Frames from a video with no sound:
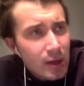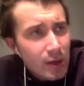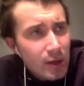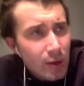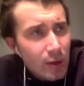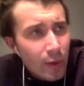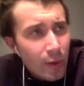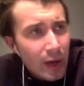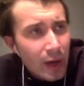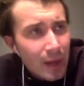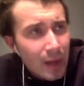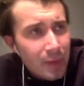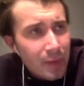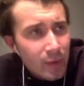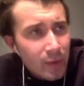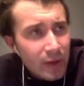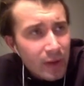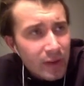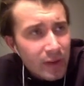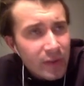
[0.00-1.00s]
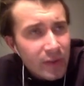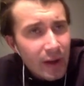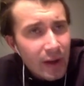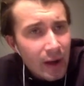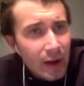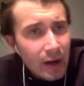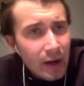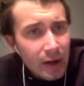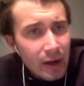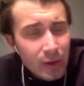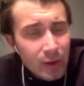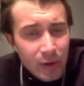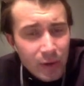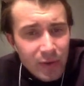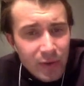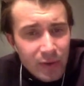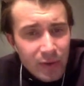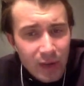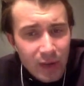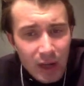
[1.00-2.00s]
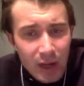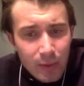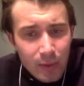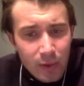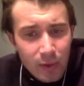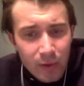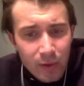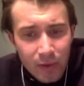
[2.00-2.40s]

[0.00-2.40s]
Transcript: up the Red Centre, across the Nullarbor,